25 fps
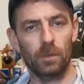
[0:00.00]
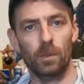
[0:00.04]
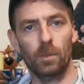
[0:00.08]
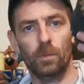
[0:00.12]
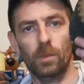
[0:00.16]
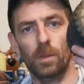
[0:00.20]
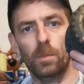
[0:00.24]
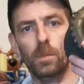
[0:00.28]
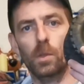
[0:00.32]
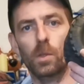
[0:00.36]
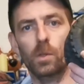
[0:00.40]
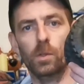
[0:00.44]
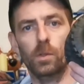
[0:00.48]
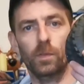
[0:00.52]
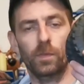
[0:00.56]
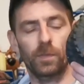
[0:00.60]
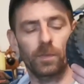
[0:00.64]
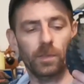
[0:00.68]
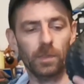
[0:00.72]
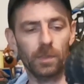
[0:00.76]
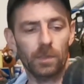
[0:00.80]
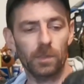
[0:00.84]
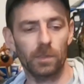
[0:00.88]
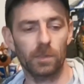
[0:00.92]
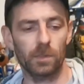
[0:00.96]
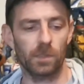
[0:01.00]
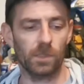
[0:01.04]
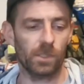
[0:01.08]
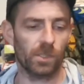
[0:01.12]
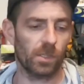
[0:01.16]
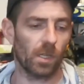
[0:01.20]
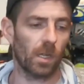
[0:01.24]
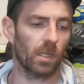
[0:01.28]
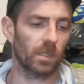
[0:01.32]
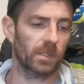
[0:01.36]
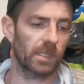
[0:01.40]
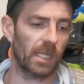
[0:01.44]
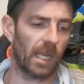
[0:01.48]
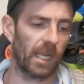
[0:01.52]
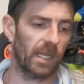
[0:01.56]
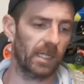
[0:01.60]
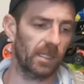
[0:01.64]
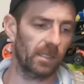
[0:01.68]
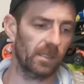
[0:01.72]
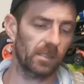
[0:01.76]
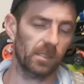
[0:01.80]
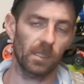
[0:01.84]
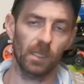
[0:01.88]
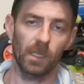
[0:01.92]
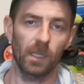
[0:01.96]
removed the stock
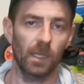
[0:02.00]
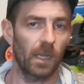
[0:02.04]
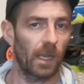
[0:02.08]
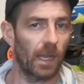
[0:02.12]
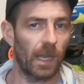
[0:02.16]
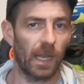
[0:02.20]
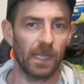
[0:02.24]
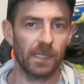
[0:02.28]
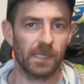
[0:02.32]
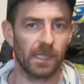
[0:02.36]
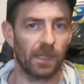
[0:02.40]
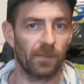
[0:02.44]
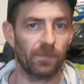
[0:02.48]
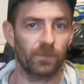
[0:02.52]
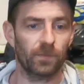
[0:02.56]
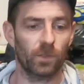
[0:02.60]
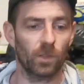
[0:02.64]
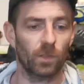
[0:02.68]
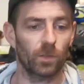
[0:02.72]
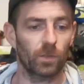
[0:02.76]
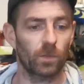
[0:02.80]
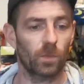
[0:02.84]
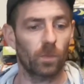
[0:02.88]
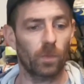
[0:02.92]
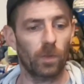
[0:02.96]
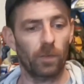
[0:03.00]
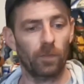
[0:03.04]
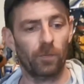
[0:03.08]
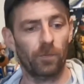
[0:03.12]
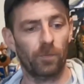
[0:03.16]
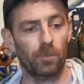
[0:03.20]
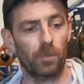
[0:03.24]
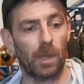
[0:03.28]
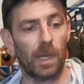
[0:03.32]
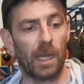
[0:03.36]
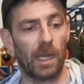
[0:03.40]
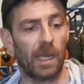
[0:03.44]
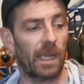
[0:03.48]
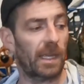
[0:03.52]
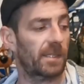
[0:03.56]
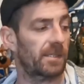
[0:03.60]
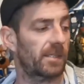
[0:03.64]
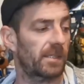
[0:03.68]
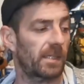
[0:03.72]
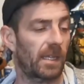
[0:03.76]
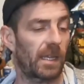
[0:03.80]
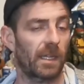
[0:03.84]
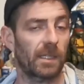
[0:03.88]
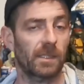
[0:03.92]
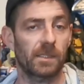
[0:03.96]
tyres, as I've done with my
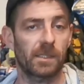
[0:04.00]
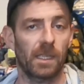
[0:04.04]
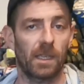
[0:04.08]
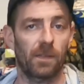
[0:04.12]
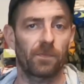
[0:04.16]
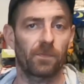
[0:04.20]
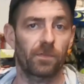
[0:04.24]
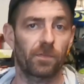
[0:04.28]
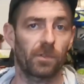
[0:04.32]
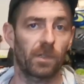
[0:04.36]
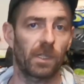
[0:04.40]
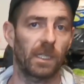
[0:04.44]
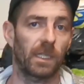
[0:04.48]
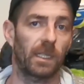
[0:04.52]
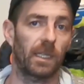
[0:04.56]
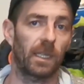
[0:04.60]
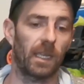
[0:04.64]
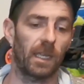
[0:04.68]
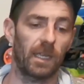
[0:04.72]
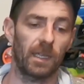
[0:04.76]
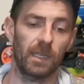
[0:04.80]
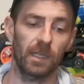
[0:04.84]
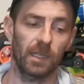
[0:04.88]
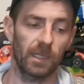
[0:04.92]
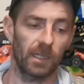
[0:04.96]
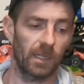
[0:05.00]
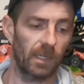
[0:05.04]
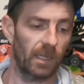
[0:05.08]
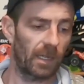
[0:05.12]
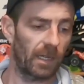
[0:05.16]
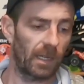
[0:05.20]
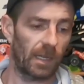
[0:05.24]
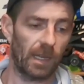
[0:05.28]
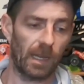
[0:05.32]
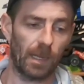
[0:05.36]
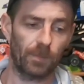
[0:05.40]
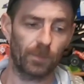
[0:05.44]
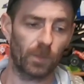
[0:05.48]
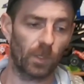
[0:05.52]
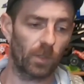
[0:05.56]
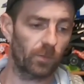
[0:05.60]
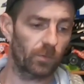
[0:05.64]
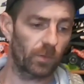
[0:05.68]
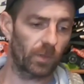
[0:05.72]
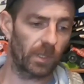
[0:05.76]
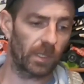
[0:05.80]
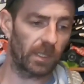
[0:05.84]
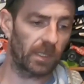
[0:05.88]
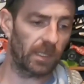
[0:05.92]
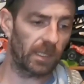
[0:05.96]
SCX 10.3 kit. I'm not
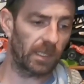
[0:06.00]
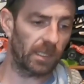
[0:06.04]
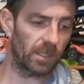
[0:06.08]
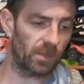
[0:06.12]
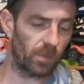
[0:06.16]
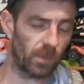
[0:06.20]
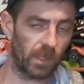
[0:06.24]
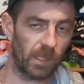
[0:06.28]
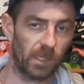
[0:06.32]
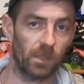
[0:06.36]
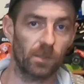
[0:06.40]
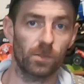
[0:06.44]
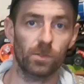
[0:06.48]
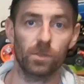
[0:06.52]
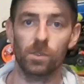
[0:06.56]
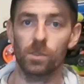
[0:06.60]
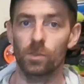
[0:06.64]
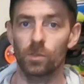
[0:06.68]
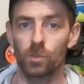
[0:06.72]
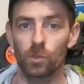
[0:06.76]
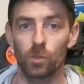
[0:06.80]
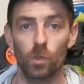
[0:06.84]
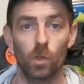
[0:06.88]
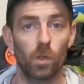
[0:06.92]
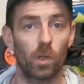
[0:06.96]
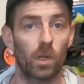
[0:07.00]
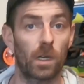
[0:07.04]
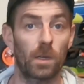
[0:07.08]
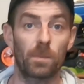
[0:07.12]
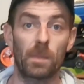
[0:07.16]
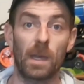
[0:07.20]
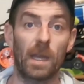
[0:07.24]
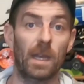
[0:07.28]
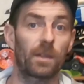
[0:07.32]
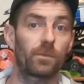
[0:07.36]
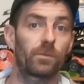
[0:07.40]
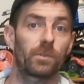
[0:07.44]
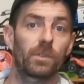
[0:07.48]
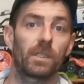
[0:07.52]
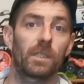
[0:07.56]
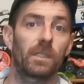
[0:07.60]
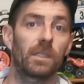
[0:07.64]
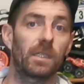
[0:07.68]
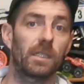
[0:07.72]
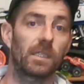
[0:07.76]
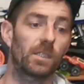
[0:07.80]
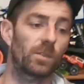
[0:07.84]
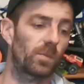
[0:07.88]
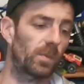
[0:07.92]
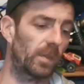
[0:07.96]
running these wheels, nor am I running
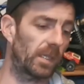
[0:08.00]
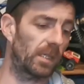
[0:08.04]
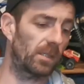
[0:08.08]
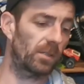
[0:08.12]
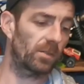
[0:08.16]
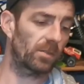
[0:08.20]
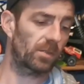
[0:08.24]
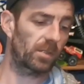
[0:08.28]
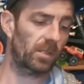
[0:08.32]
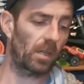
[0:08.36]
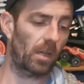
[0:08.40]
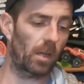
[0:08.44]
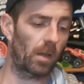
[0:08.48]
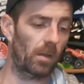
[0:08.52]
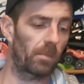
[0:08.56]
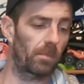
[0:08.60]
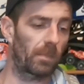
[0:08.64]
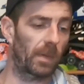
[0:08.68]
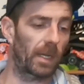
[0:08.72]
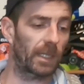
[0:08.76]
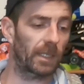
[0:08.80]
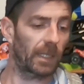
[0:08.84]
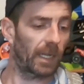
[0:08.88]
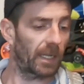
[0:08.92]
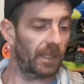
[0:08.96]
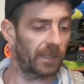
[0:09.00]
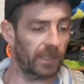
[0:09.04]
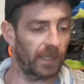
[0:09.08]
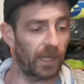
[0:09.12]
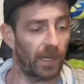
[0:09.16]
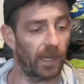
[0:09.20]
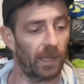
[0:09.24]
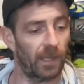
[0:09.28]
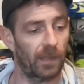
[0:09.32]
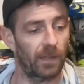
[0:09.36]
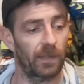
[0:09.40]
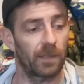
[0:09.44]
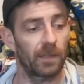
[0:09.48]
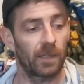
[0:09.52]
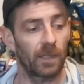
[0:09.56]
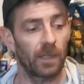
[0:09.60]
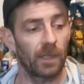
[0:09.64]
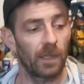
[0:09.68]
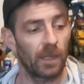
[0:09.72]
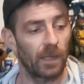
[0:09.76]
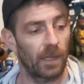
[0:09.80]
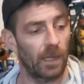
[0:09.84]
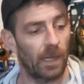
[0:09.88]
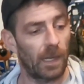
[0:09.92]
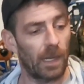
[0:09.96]
these wheels on my Gladiator.
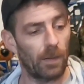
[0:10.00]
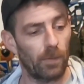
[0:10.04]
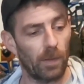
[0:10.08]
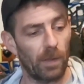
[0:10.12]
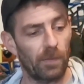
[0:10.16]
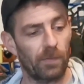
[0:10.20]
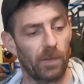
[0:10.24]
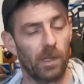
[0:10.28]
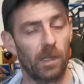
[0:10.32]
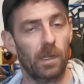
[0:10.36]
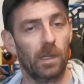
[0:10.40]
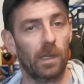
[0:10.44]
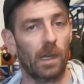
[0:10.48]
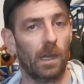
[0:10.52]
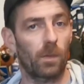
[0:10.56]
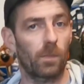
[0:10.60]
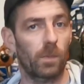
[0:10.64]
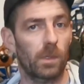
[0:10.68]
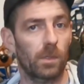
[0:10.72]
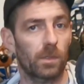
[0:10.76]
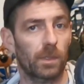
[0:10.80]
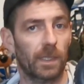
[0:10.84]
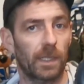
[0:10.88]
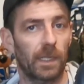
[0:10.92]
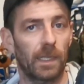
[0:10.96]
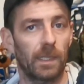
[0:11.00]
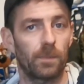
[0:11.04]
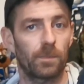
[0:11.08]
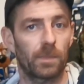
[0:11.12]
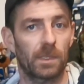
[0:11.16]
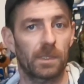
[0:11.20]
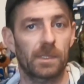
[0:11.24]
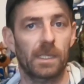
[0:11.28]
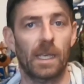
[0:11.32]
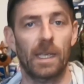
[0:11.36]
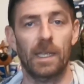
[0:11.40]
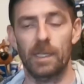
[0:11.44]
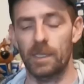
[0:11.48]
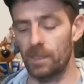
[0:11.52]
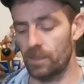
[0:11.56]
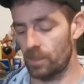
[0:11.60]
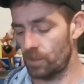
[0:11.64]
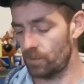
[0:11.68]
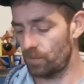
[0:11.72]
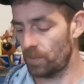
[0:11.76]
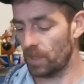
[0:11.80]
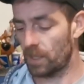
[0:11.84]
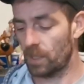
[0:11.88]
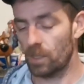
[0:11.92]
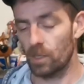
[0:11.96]
However, I will keep the tyres
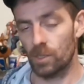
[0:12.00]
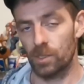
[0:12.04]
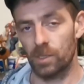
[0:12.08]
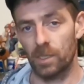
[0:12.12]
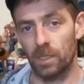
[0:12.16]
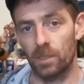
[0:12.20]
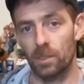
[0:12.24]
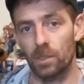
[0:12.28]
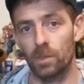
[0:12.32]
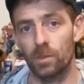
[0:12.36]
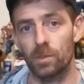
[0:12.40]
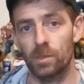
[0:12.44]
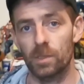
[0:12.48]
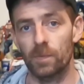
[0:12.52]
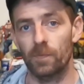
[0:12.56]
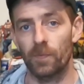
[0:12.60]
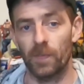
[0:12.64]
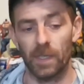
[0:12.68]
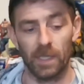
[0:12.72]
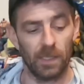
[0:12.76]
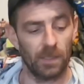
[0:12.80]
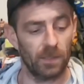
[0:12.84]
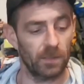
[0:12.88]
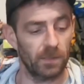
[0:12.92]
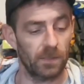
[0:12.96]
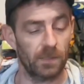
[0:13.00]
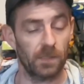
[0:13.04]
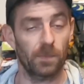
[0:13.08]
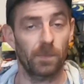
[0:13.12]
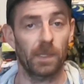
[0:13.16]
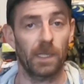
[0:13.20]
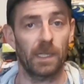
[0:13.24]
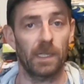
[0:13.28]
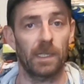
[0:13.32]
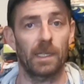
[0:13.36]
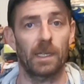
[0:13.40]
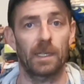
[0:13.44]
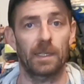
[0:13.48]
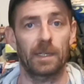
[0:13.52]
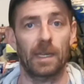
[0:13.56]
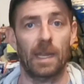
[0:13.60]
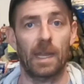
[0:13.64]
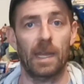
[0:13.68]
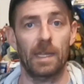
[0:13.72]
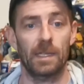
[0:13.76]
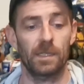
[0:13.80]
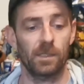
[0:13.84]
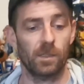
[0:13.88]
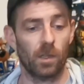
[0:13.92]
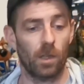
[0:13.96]
because they do feel to be a
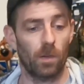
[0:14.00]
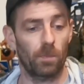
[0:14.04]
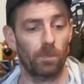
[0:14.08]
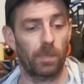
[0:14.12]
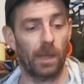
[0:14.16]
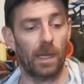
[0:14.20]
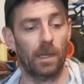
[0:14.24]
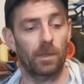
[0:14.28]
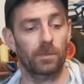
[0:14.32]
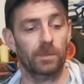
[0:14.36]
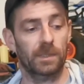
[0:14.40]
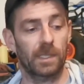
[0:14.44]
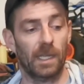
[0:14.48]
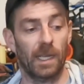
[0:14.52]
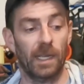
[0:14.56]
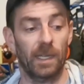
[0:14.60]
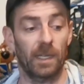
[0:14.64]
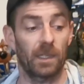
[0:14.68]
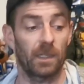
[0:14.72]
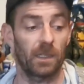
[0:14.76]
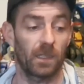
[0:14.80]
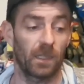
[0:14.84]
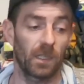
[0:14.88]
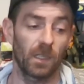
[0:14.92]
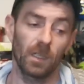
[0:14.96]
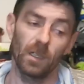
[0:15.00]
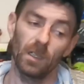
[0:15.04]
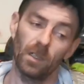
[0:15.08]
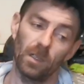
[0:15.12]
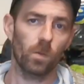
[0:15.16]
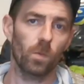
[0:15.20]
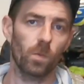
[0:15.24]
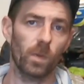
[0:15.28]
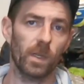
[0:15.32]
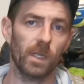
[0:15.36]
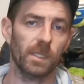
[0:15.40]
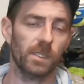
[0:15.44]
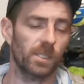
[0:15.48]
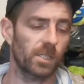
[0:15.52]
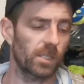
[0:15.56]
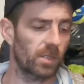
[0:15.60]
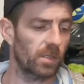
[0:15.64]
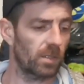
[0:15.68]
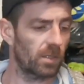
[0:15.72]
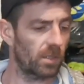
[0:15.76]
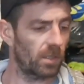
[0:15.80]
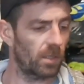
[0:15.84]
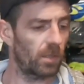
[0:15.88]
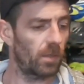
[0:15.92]
nice compound tyre, which